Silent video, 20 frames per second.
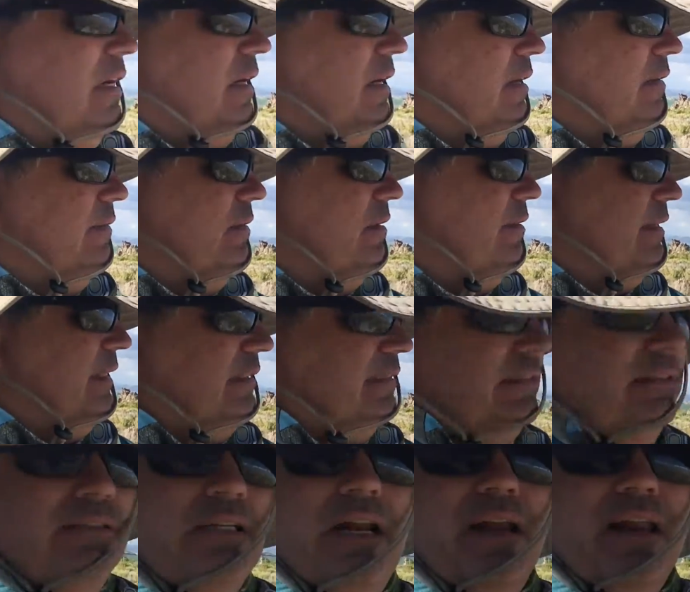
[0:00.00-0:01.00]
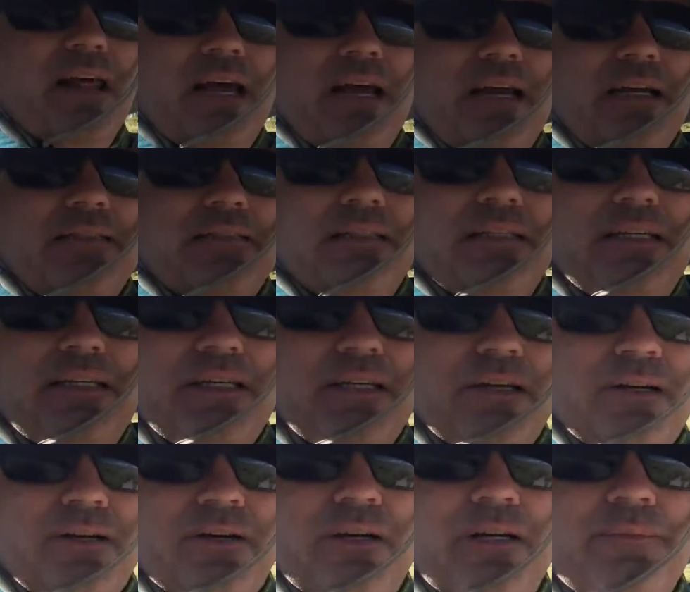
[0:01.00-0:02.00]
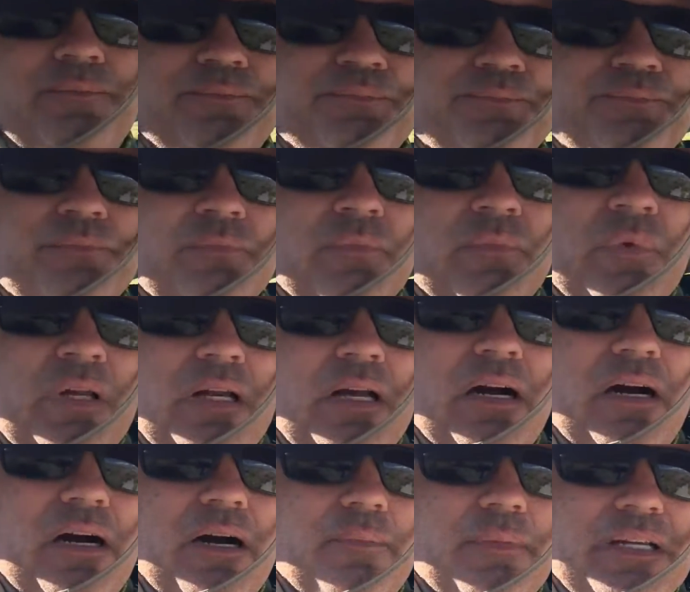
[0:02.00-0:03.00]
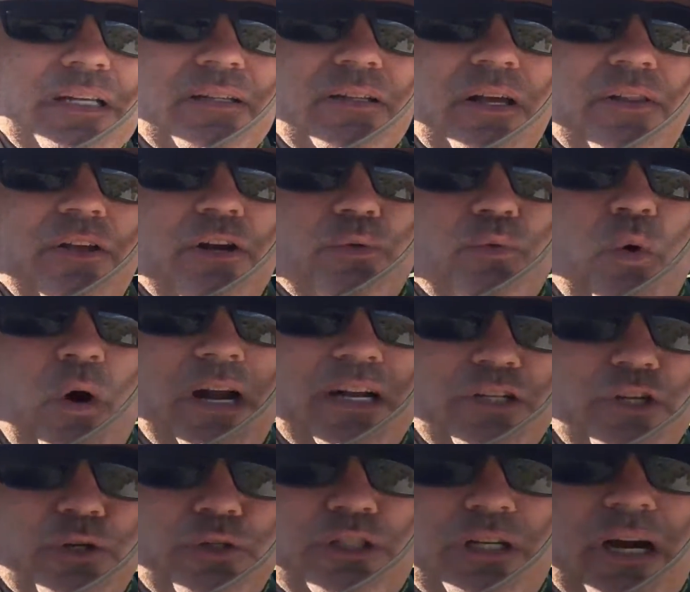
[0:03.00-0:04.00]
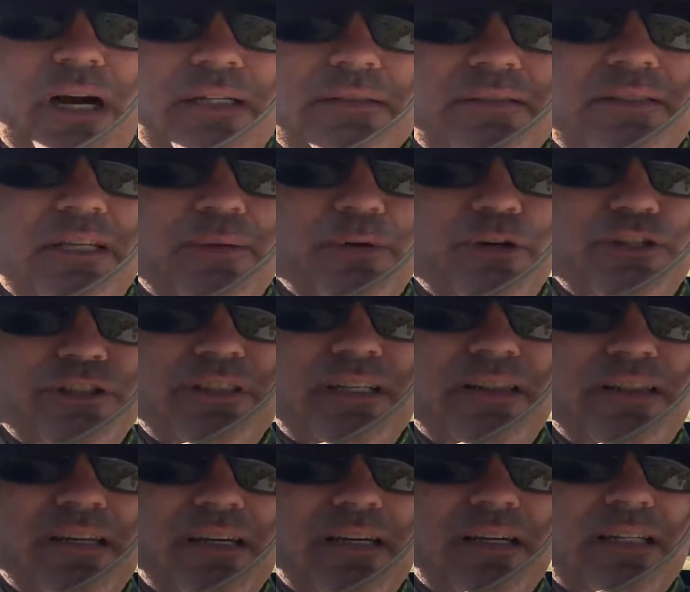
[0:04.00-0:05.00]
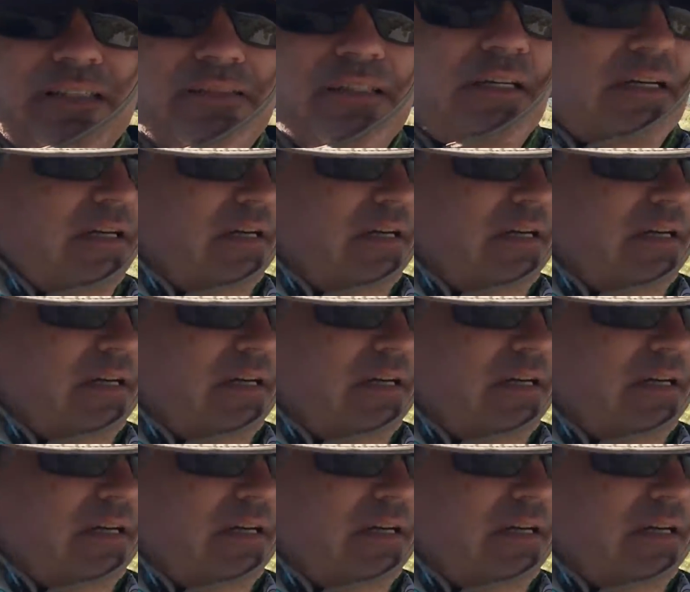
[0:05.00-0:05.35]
of these lakes here, there's one in Utah similar to this,